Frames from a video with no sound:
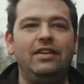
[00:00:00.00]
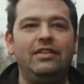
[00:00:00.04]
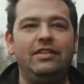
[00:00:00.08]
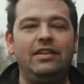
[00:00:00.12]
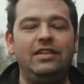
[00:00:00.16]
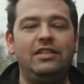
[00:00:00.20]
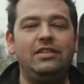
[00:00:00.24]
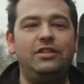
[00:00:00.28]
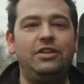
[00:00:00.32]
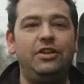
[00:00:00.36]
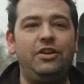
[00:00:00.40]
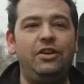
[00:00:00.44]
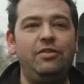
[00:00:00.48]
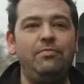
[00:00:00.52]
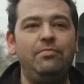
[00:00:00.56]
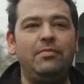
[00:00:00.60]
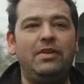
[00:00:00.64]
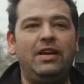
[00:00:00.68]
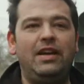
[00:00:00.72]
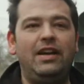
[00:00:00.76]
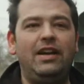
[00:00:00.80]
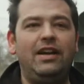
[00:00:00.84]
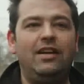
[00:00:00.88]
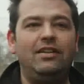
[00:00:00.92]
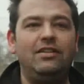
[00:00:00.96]
this term,
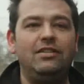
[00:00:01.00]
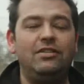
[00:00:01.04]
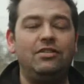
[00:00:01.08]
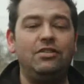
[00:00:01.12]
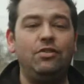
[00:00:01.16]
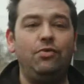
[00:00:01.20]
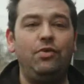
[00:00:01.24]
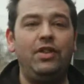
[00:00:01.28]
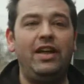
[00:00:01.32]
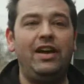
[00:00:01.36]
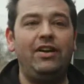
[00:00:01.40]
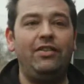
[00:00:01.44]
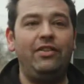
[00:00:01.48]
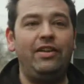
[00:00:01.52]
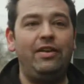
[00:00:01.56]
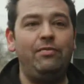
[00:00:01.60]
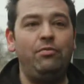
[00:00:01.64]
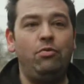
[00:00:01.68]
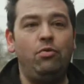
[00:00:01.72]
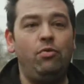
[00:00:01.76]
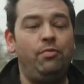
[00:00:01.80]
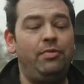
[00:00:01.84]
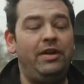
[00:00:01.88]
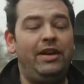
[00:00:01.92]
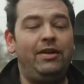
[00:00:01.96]
and so without them we
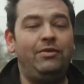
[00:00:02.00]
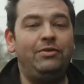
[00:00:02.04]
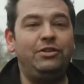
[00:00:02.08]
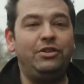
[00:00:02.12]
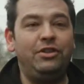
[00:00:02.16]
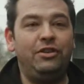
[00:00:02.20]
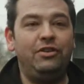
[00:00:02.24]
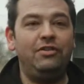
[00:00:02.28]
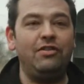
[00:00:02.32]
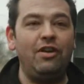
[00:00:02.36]
won't be able to